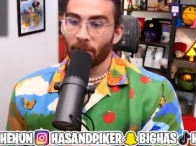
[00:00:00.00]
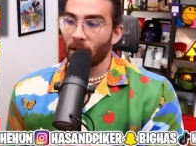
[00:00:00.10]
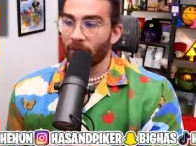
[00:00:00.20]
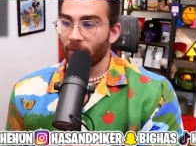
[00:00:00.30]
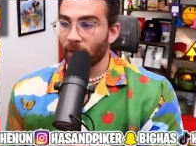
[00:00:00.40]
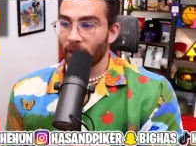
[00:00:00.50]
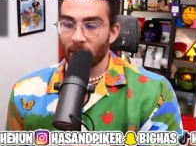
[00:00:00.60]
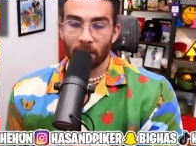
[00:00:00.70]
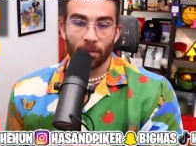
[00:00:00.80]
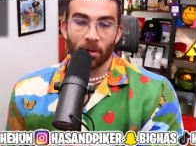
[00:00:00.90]
I'm not a fucking
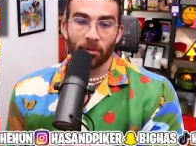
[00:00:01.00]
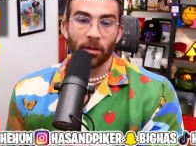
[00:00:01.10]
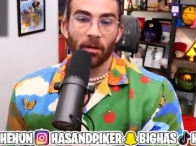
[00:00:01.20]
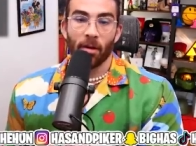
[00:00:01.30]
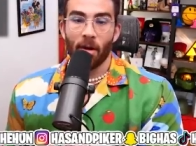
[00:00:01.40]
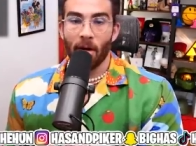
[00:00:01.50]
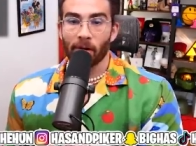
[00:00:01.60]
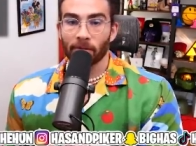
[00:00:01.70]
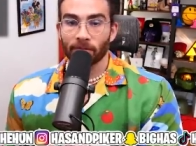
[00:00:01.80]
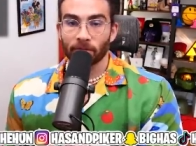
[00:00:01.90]
gun pervert.
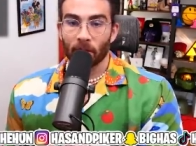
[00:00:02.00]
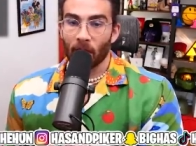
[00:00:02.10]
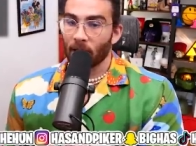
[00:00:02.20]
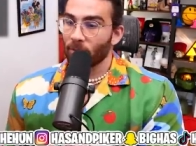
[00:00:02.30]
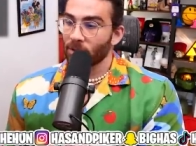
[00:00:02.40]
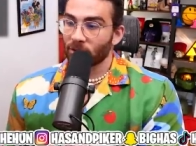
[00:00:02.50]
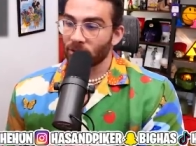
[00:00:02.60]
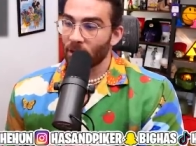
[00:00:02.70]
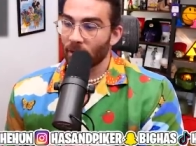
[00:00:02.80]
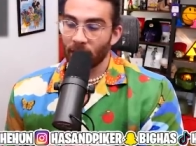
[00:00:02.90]
I don't want to
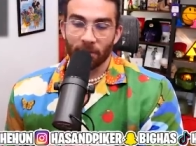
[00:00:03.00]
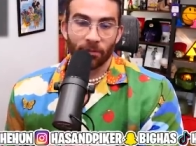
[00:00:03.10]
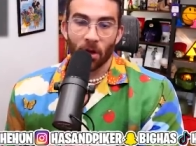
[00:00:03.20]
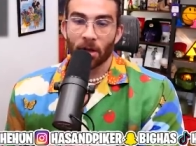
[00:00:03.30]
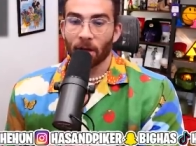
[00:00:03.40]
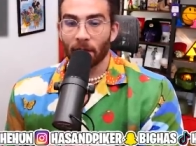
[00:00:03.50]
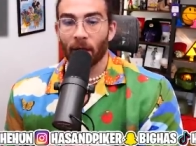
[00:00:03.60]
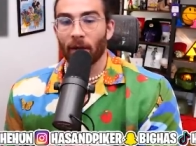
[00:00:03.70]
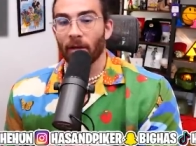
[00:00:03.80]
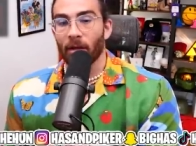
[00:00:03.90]
suck and fuck a
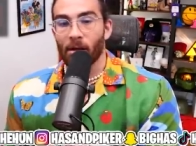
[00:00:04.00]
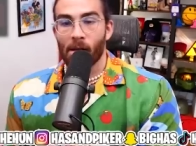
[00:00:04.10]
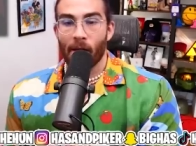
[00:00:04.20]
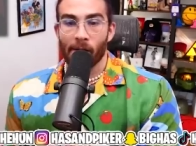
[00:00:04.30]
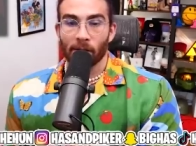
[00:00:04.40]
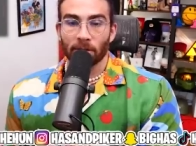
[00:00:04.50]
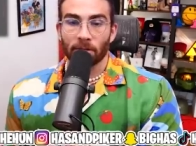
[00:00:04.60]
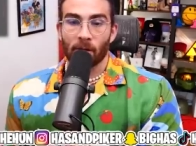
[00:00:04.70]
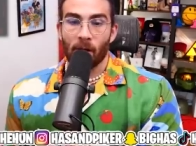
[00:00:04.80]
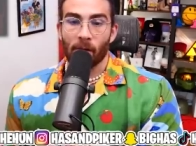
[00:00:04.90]
gun.
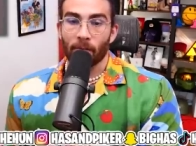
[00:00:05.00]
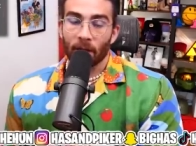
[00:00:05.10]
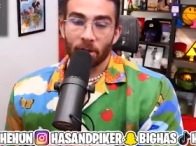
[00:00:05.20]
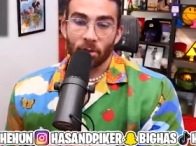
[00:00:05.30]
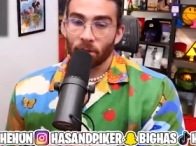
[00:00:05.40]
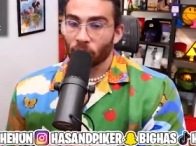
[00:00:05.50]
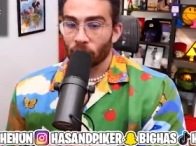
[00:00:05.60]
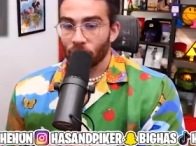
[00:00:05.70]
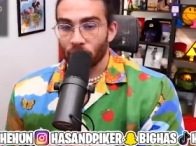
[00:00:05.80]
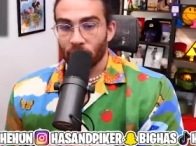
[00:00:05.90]
But I do
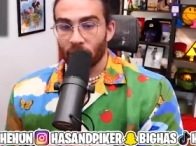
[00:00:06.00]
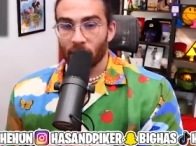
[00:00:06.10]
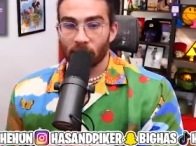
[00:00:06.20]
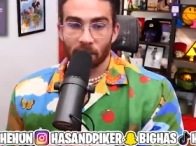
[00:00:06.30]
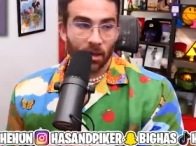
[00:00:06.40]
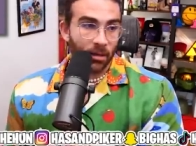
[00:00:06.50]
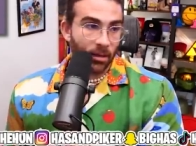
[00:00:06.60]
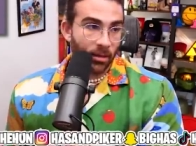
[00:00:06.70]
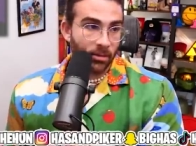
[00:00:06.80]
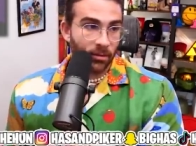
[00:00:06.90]
enjoy shooting guns, and I
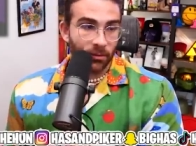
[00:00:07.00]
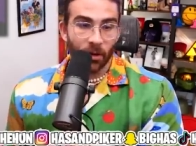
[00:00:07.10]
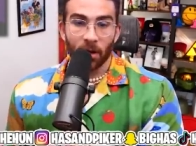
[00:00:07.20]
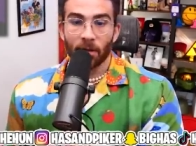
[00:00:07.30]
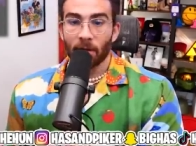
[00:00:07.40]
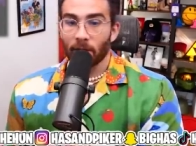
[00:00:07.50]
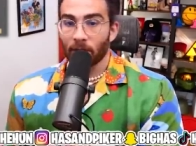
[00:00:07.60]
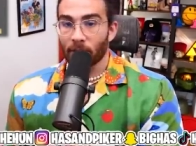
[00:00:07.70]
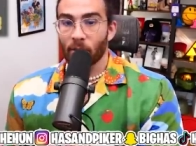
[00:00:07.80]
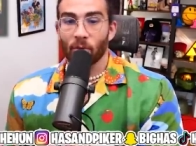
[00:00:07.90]
think guns are fun and
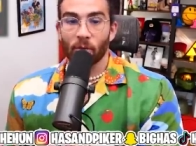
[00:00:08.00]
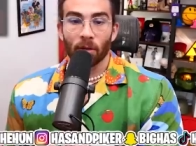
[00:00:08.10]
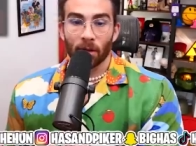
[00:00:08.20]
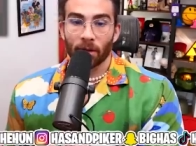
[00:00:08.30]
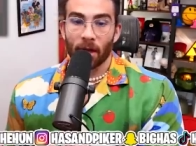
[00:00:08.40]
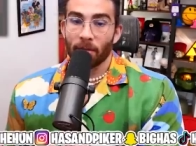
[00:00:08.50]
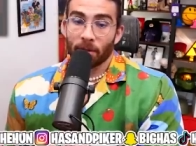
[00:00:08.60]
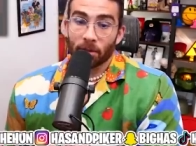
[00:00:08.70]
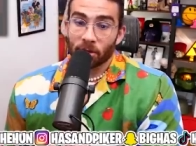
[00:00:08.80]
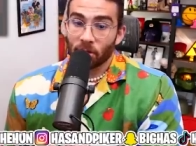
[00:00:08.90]
they're cool, okay?
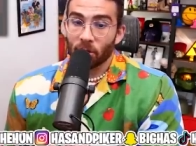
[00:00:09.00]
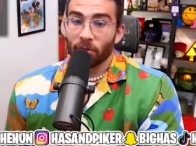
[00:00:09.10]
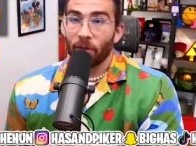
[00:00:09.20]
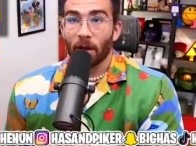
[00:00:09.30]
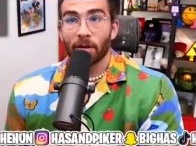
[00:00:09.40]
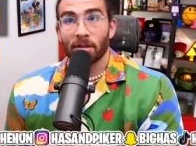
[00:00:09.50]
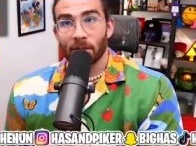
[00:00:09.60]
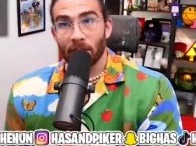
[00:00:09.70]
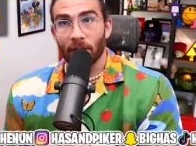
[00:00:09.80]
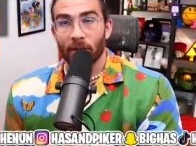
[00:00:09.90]
But they're still very
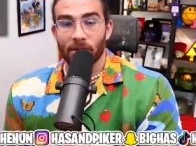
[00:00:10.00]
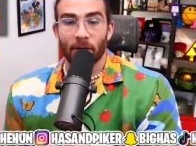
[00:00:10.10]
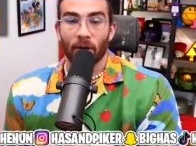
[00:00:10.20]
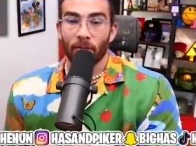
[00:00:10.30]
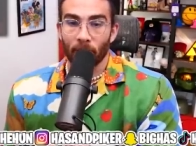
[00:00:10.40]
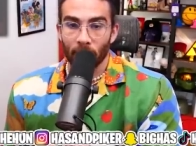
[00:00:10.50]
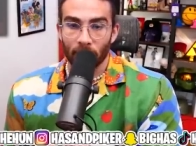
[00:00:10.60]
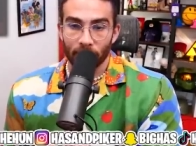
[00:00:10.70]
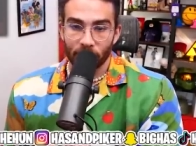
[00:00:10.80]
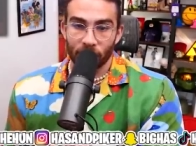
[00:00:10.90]
serious. They're a
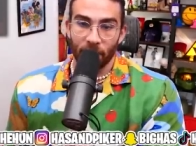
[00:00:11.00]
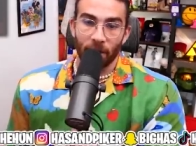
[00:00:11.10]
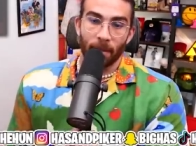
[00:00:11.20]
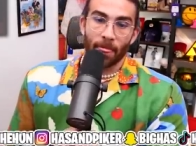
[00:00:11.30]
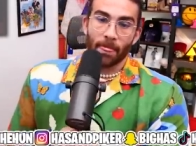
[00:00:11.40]
murder machine.